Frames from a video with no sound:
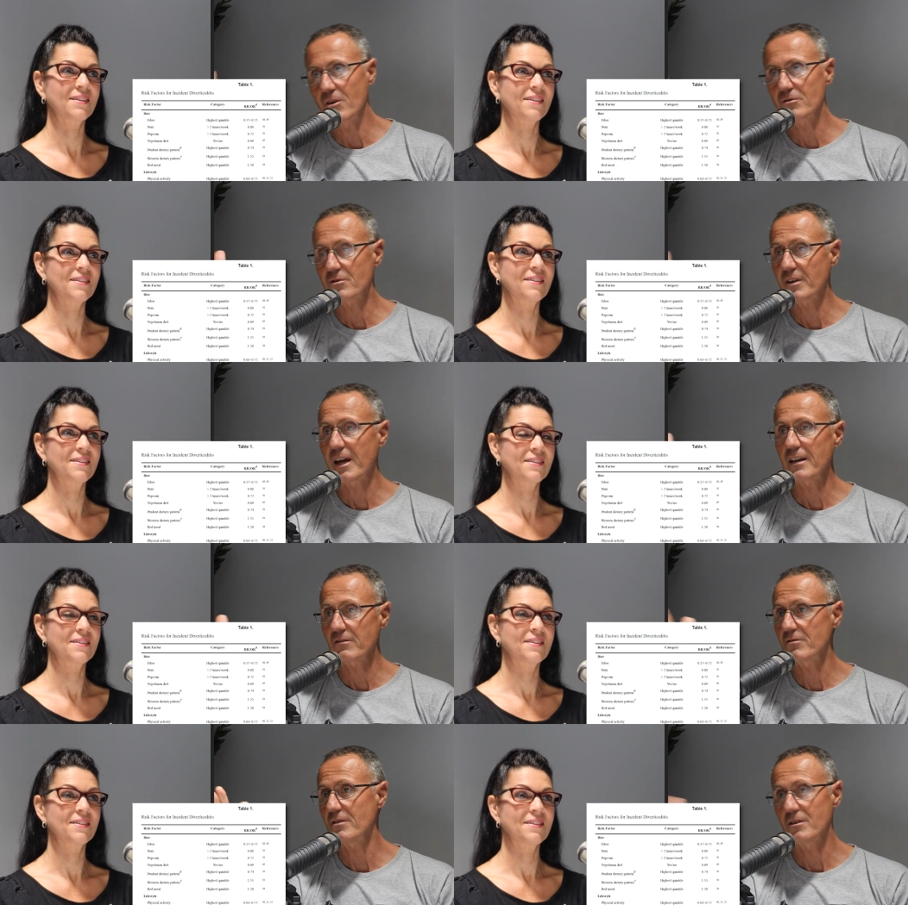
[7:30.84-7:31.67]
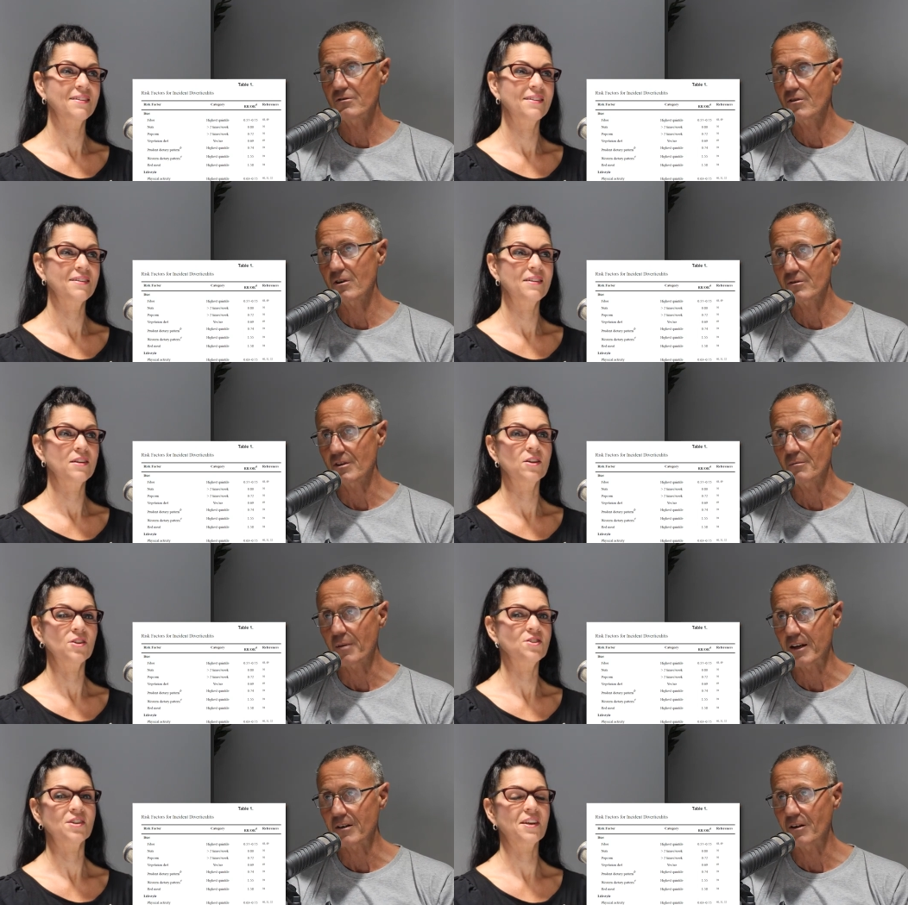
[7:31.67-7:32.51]
Speaker 1: dogs or cats, it's toxic
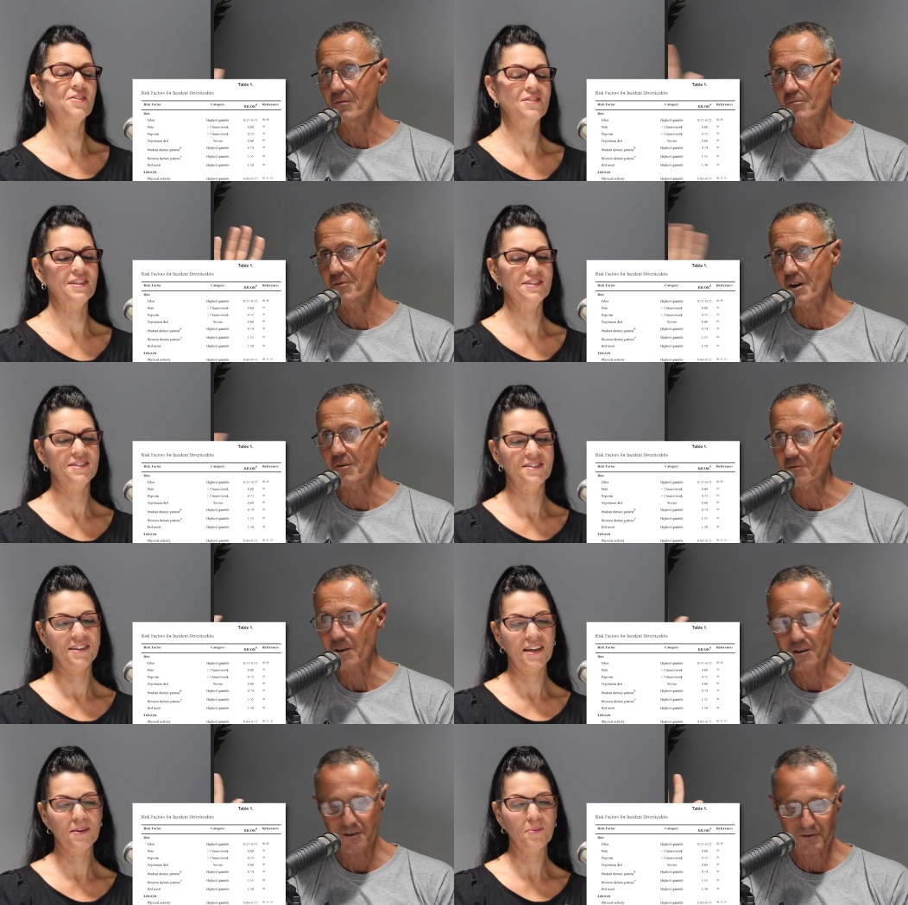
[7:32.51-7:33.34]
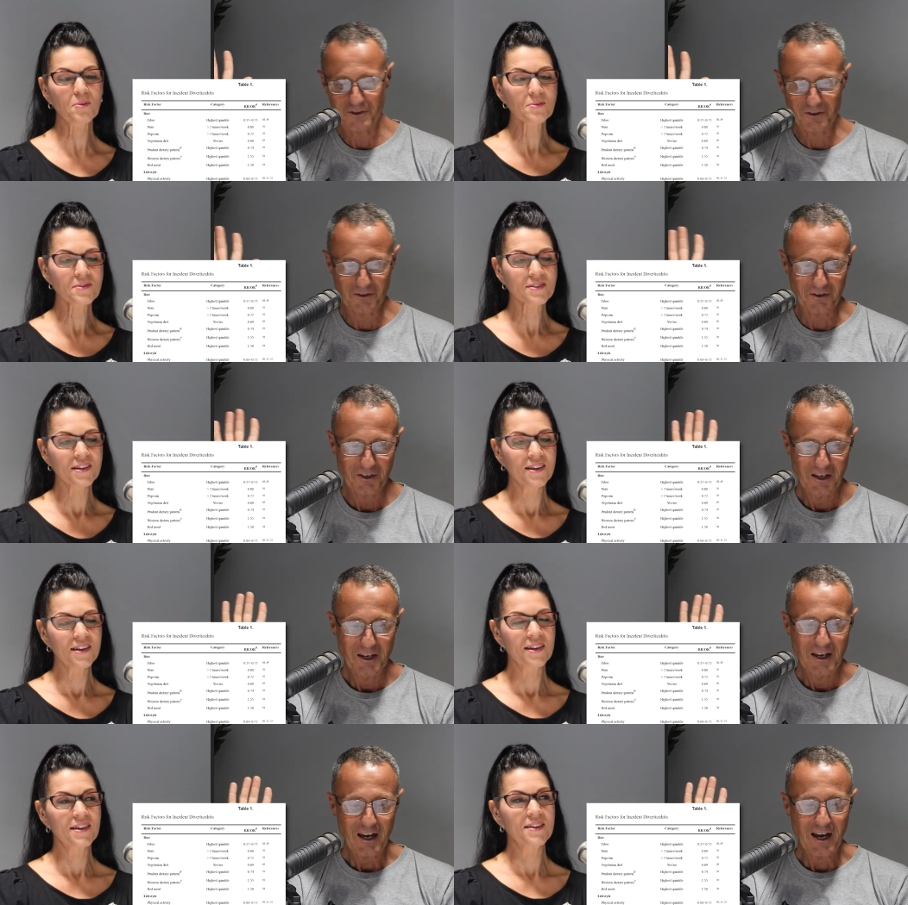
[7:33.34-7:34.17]
no, Panadol. Don't give it to don't, don't give it to your dog.
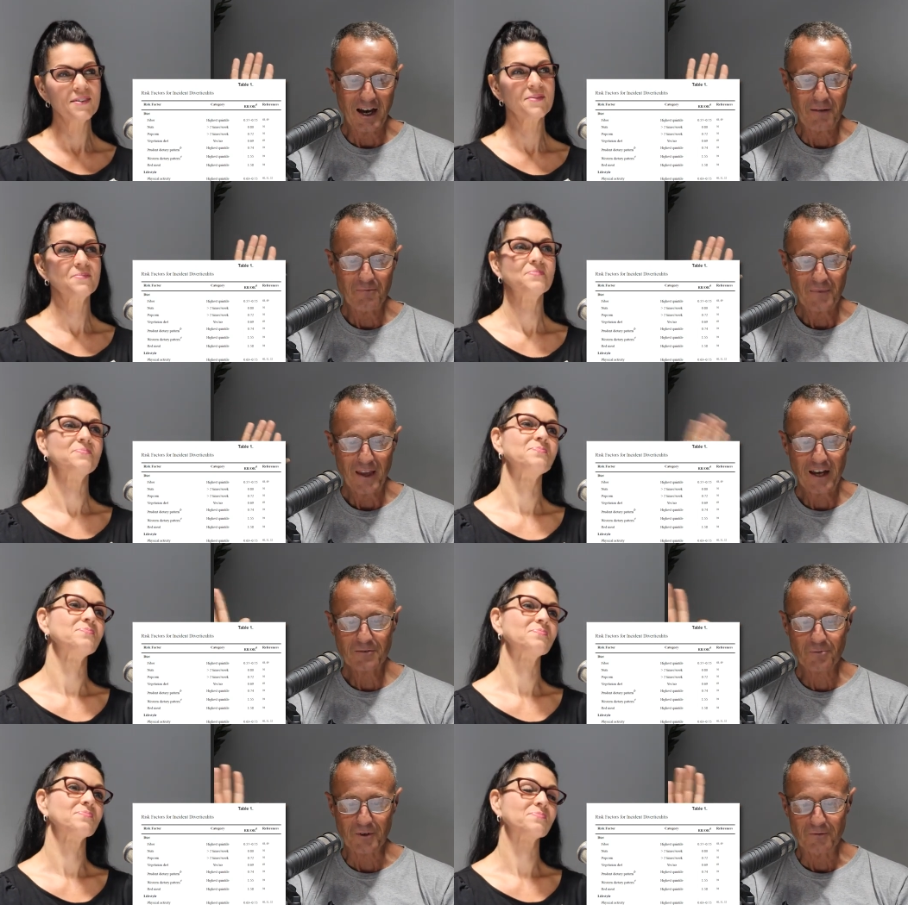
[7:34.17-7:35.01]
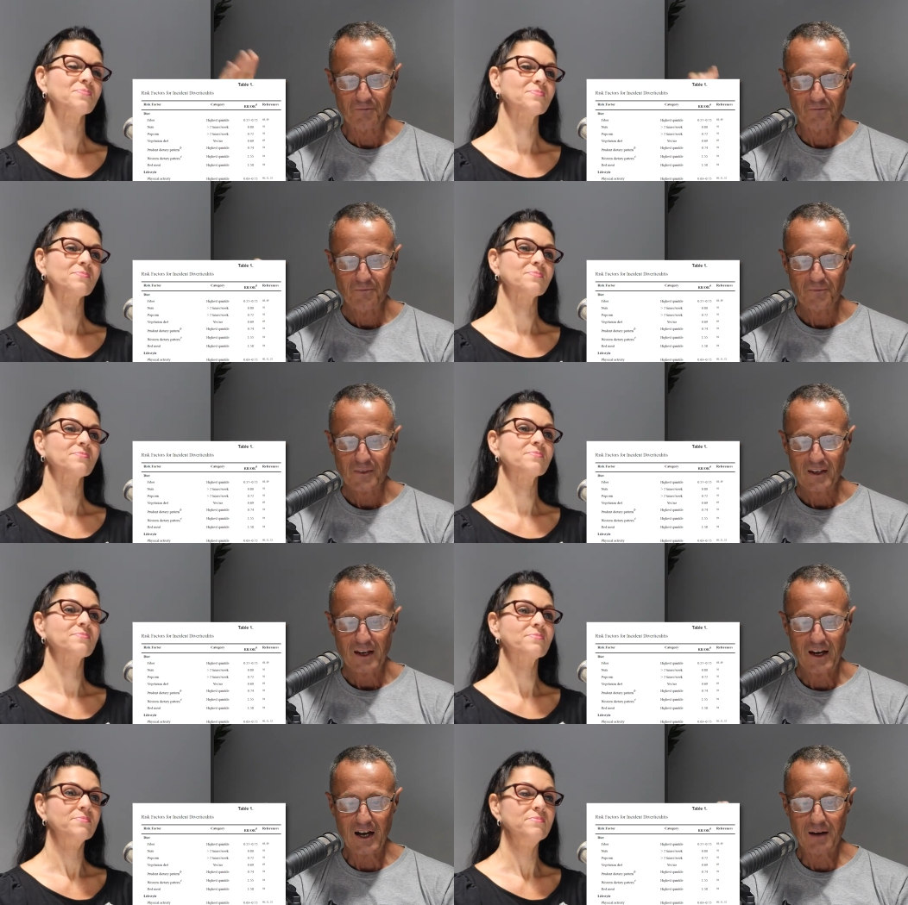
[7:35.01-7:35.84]
Um, aspirin
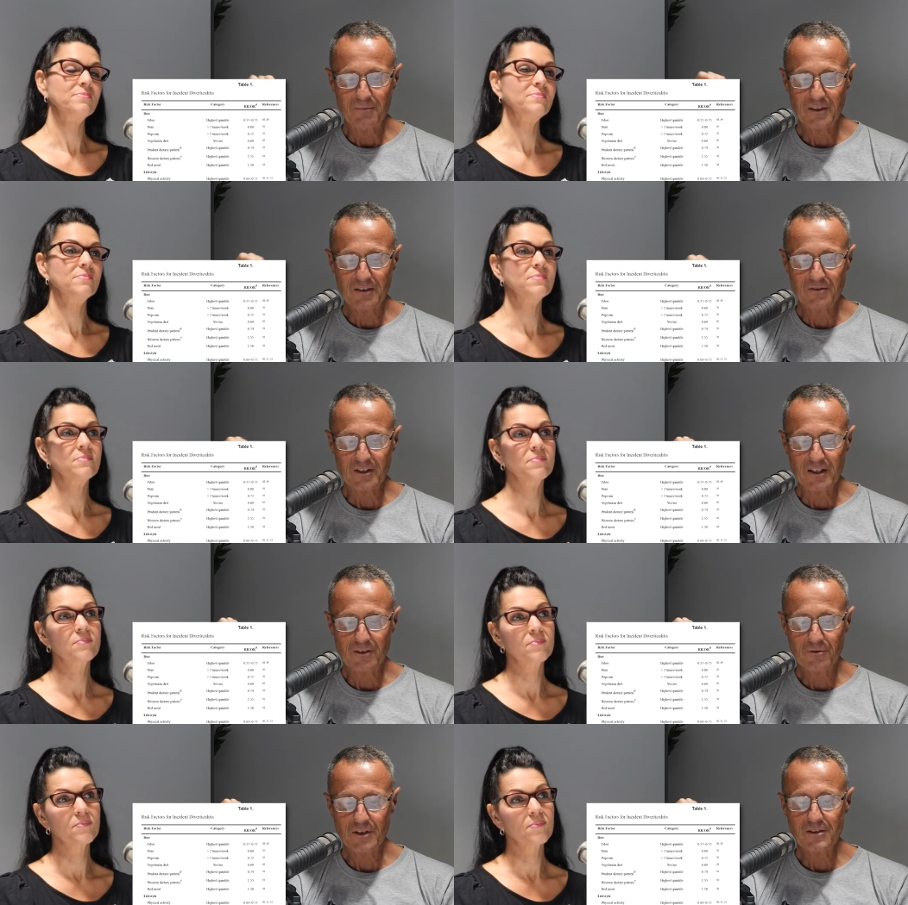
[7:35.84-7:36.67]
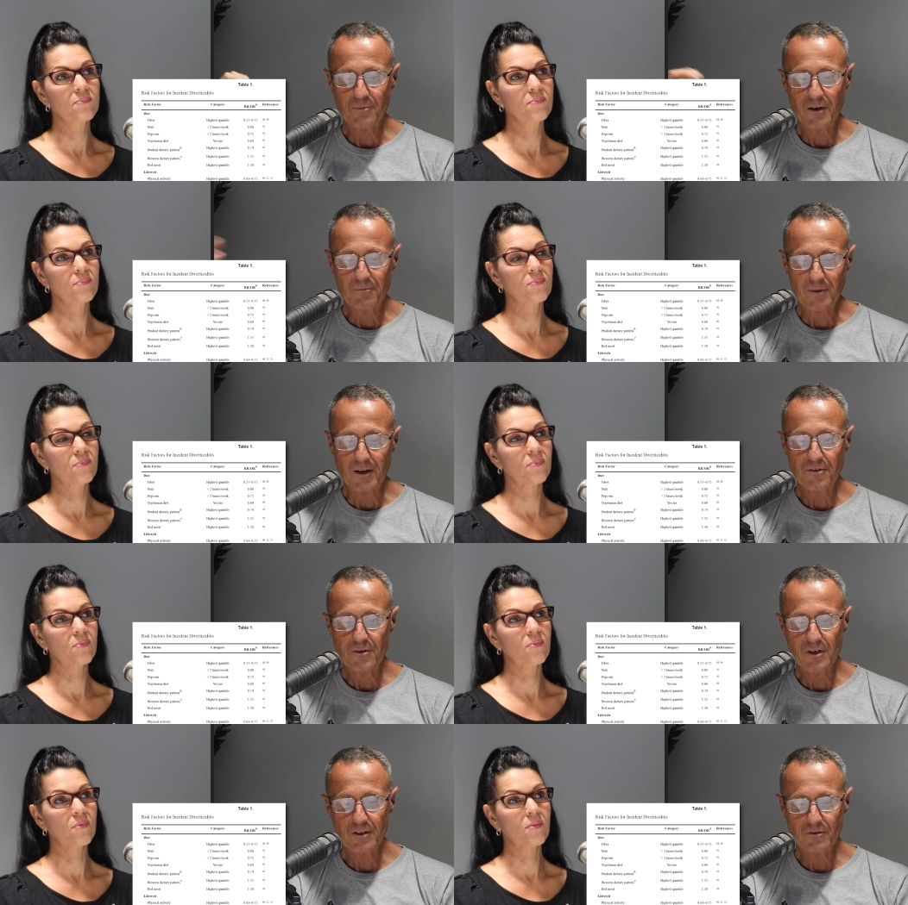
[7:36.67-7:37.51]
um, gives it increased by, by
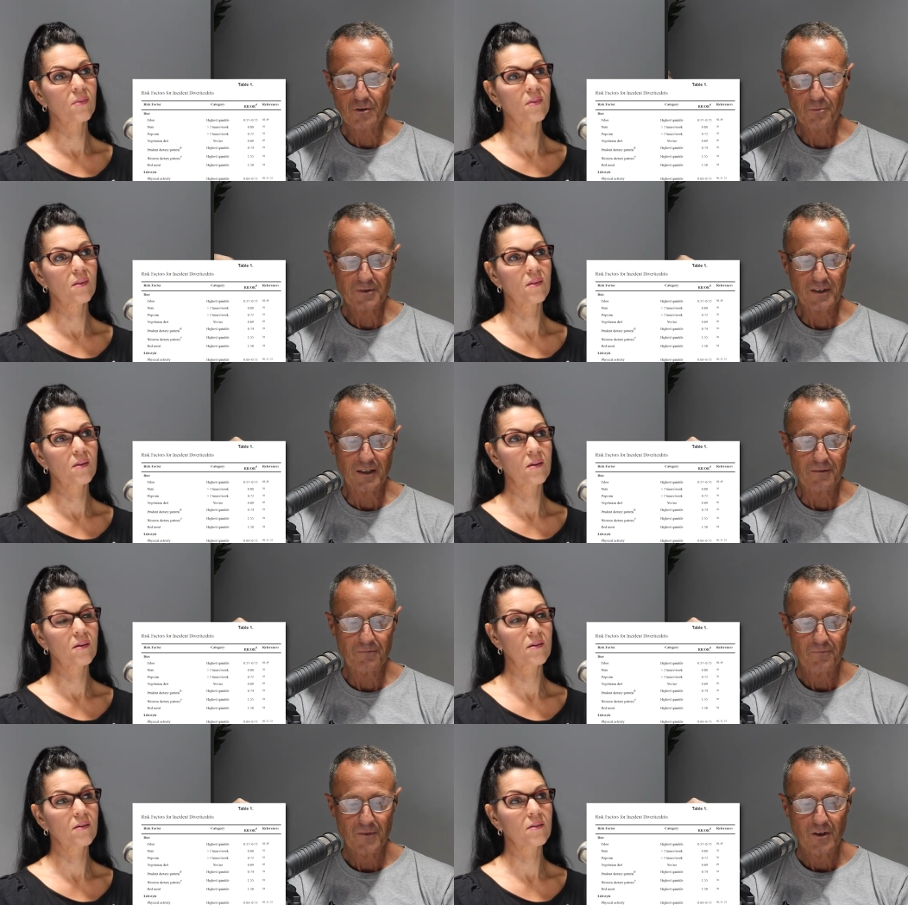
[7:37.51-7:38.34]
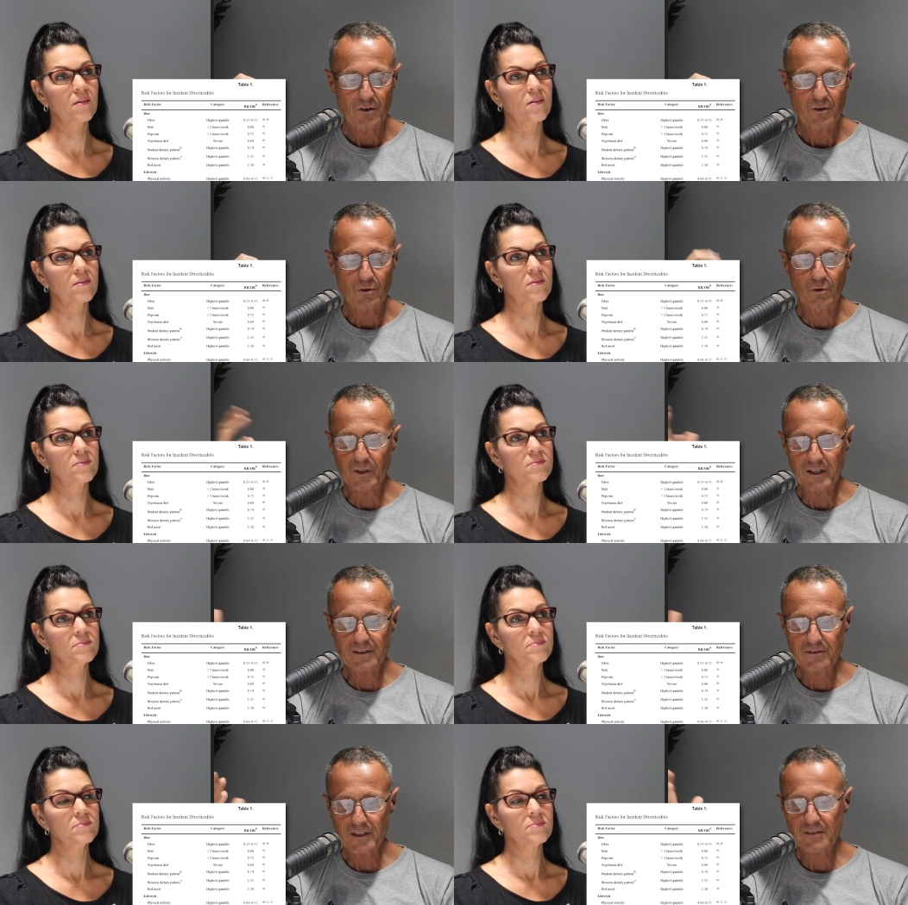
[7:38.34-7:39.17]
32%. Hmm. All
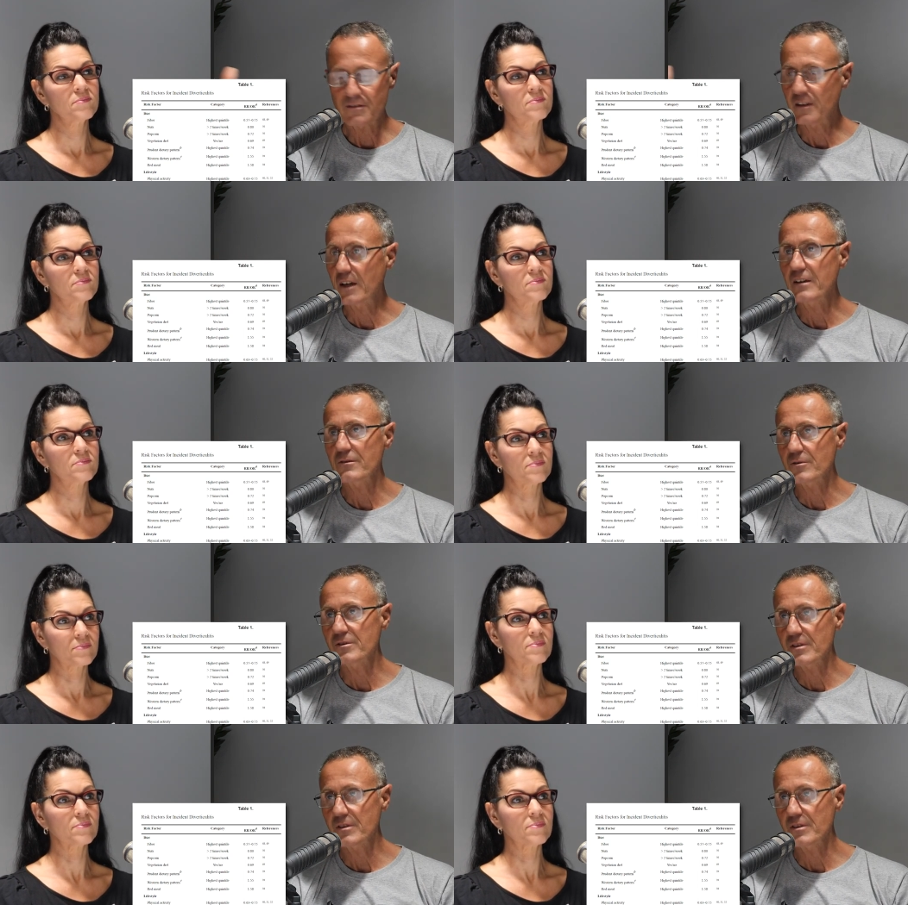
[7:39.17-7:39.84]
NSAIDs together is